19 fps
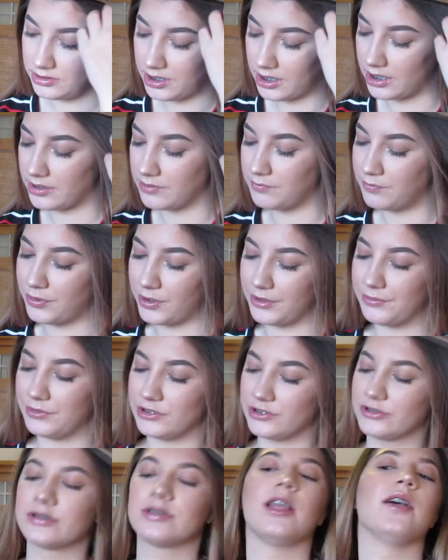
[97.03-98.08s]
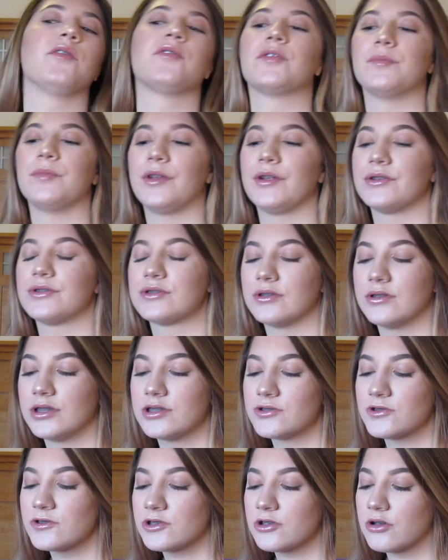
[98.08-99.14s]
they pretty much left from there. So
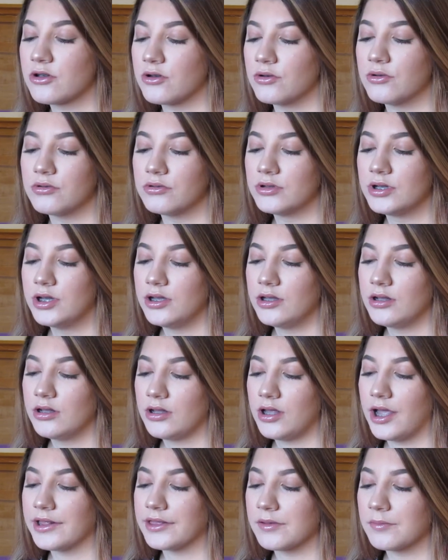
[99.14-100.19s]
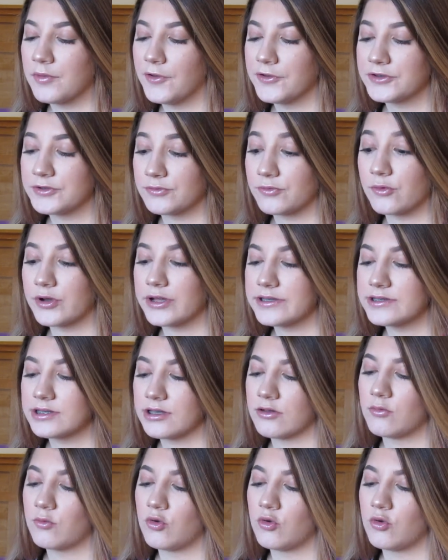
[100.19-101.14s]
let's just go at the most recent